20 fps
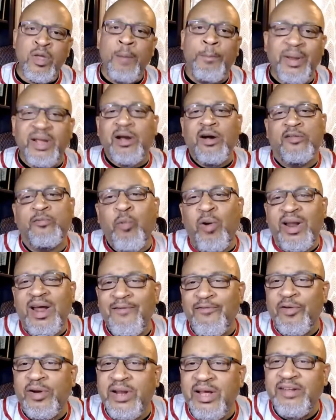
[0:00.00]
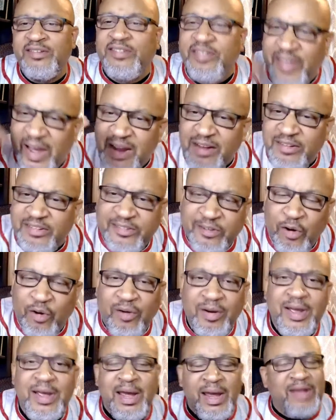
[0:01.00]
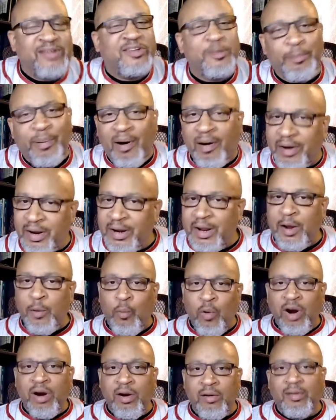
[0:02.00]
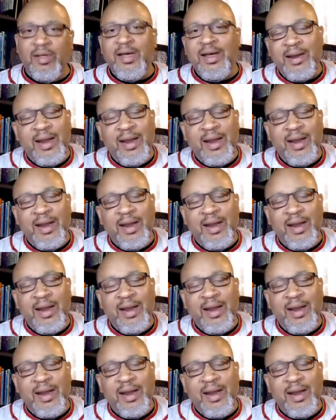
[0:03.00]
Because whatever it is they saw is a part of their world.